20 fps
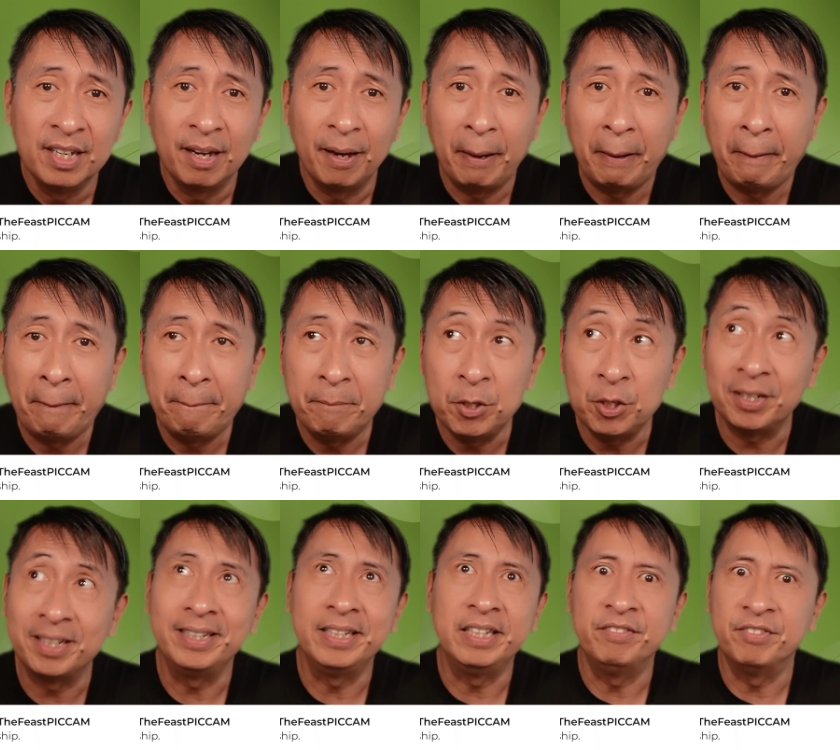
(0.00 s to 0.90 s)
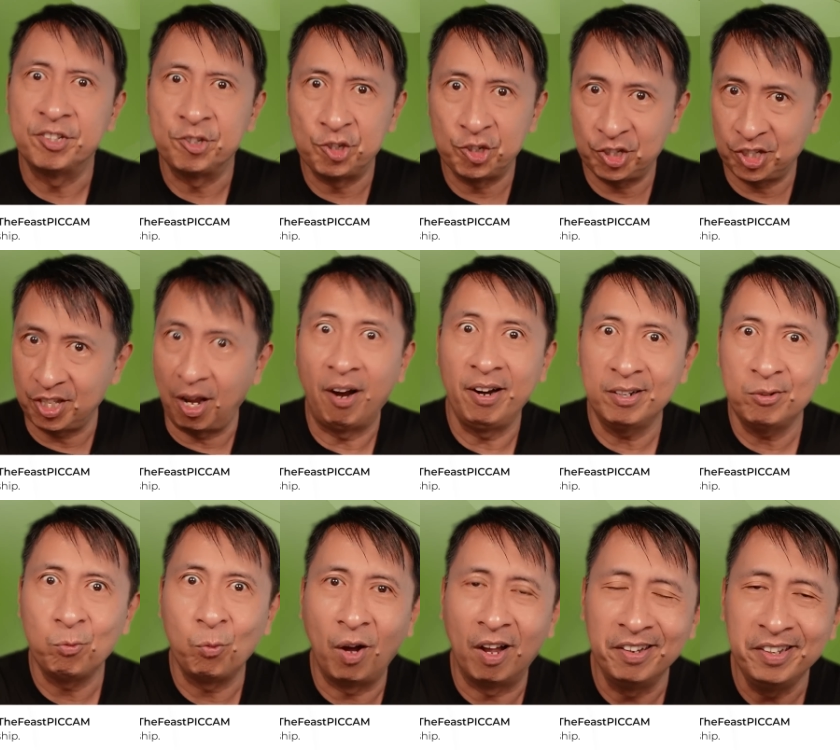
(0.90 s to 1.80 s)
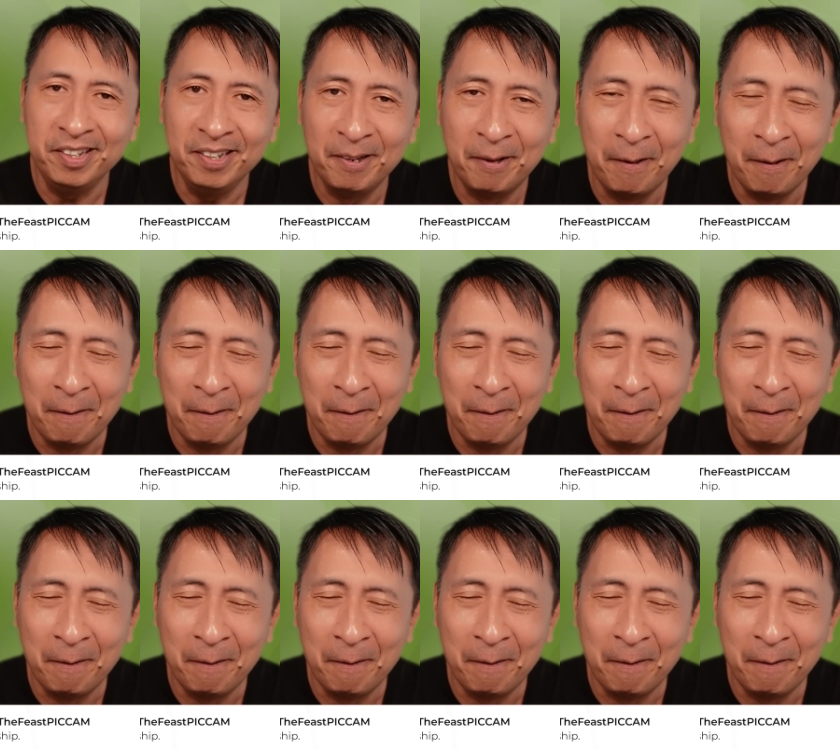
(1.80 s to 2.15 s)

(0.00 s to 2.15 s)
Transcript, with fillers: Um, you can even start one